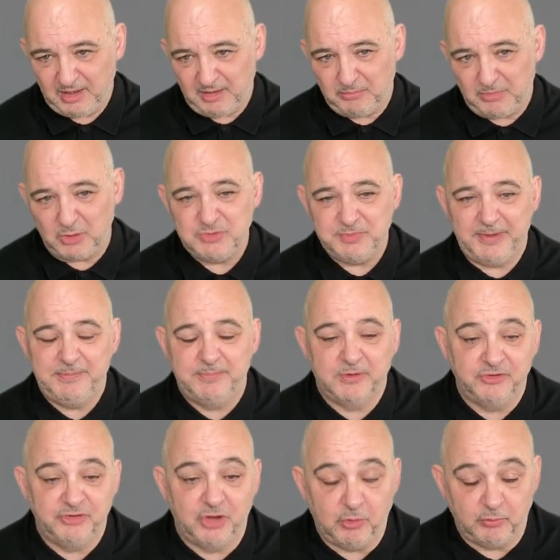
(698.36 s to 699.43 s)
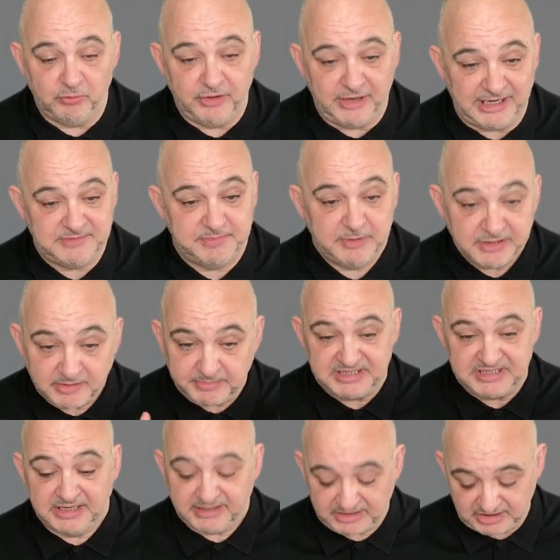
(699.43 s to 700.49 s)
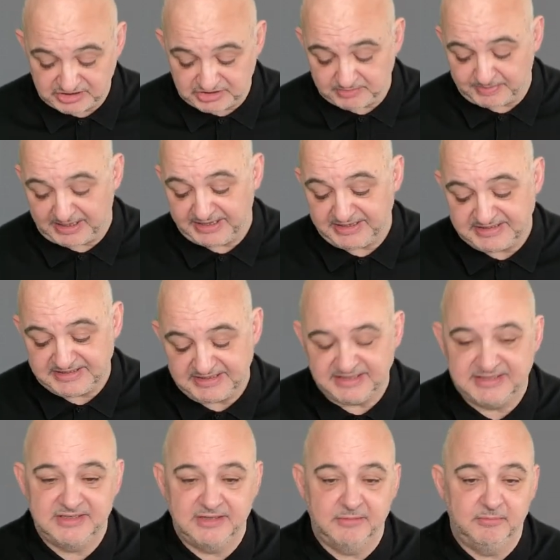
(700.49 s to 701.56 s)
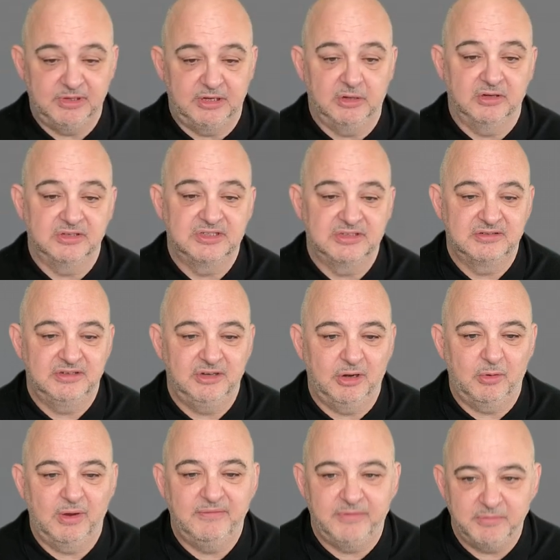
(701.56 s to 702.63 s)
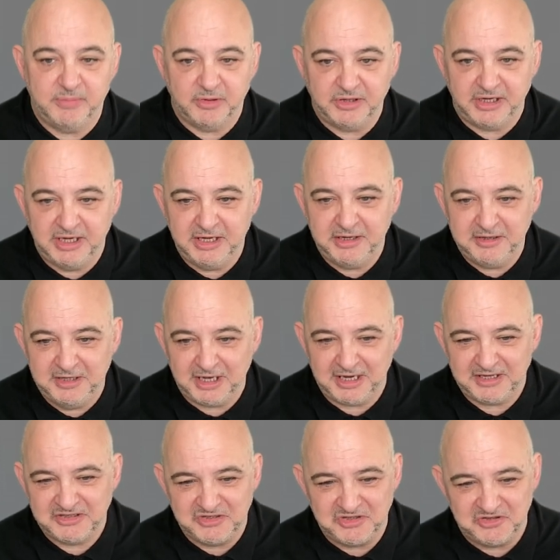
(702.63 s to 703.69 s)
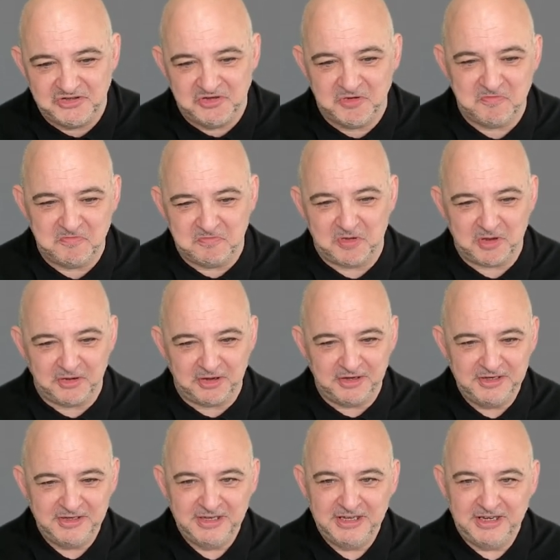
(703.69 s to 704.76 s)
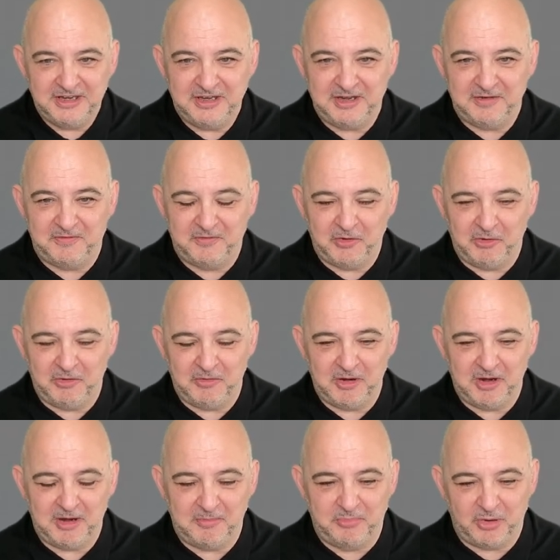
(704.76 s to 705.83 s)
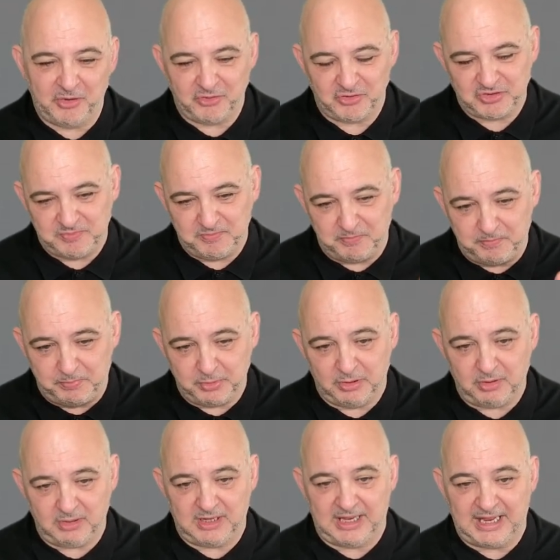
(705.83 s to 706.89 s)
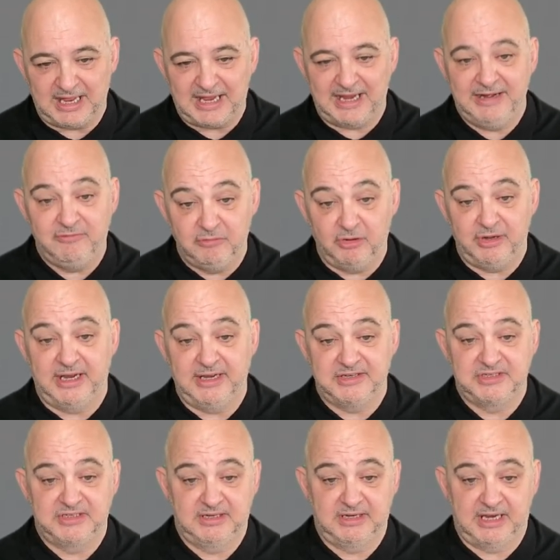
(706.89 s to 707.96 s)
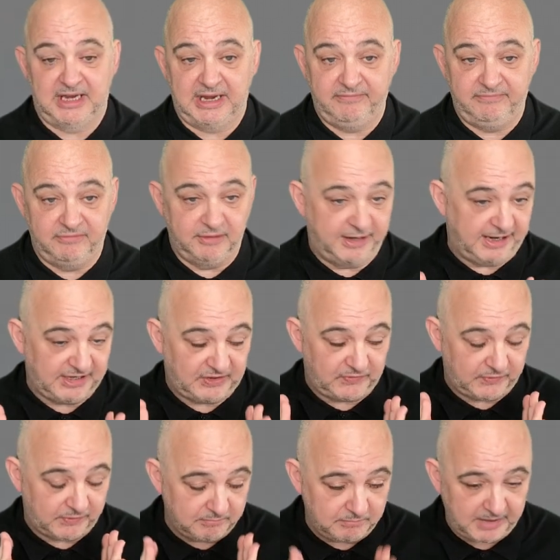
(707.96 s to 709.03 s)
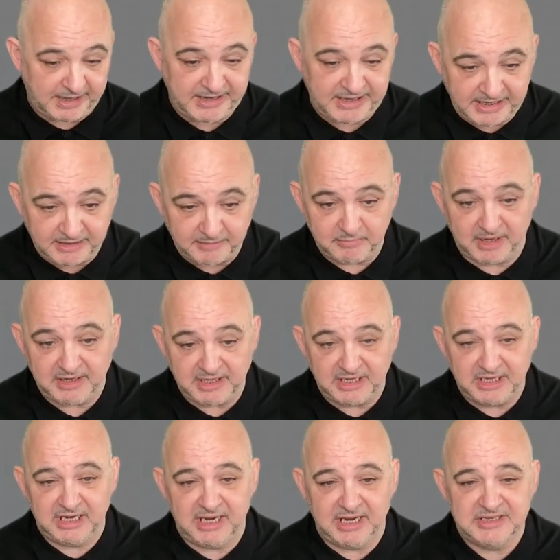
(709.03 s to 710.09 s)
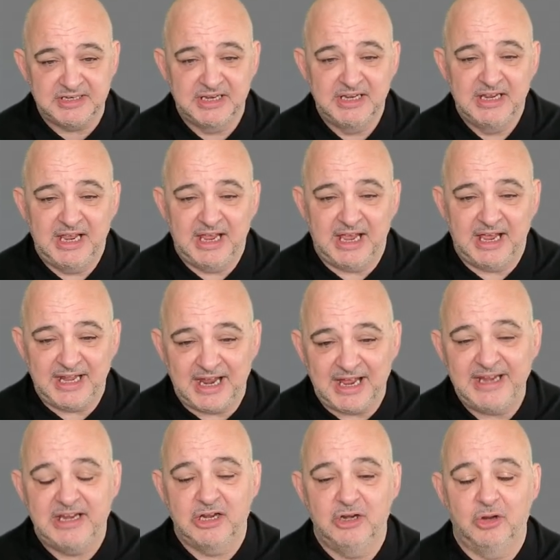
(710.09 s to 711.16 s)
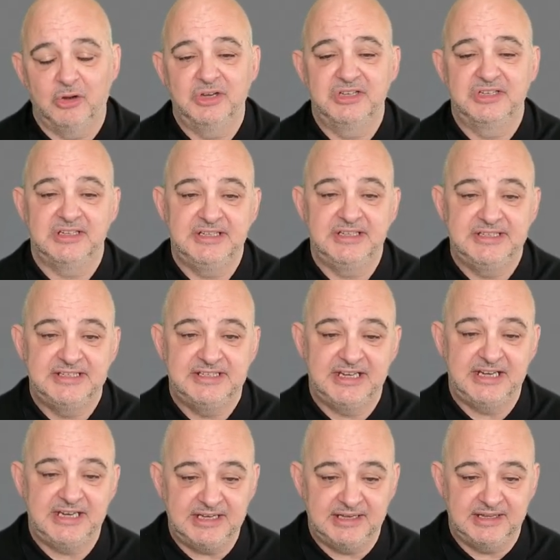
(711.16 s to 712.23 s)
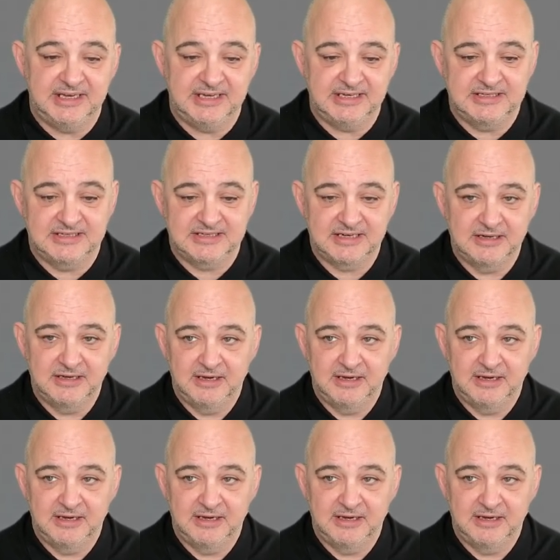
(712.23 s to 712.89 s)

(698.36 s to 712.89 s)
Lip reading: most people don't run ads, but they'll be telling you to buy this system because, you know, everybody likes to jump on different products. But I run ads. I've run ads for many, many years. And I can honestly see this